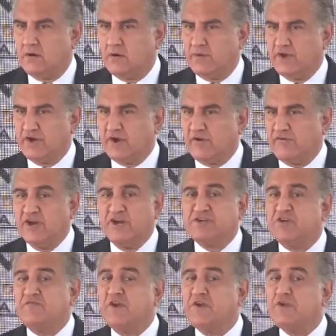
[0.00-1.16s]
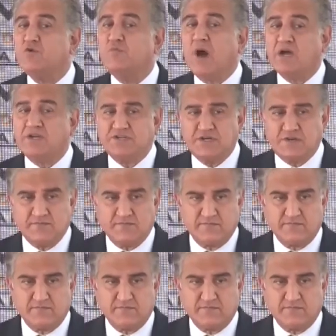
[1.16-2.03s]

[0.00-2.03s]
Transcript: a relatively new party